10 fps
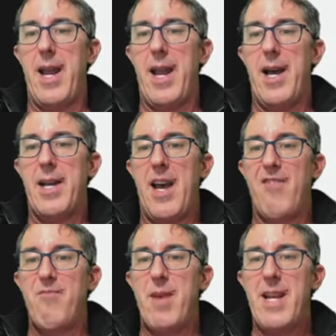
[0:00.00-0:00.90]
and
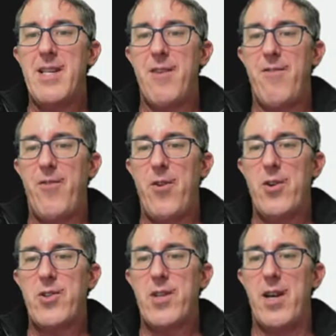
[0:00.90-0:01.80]
I've made the
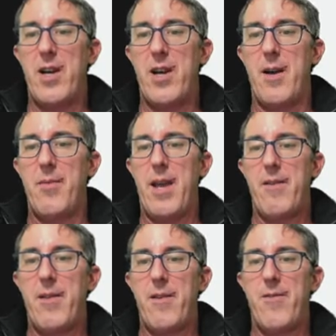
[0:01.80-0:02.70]
first uh, that
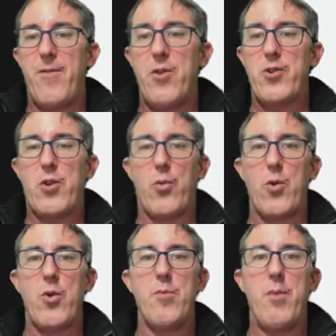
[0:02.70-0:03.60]
the first
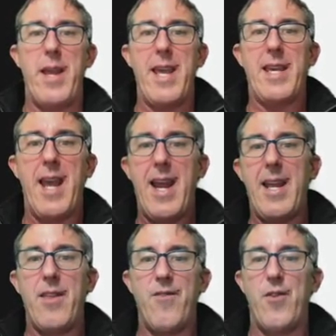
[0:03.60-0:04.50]
group, aka
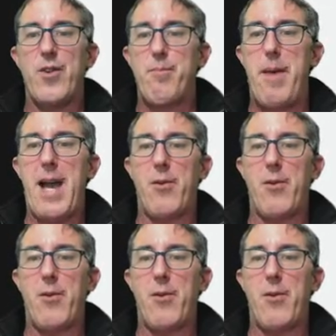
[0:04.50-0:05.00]
the first back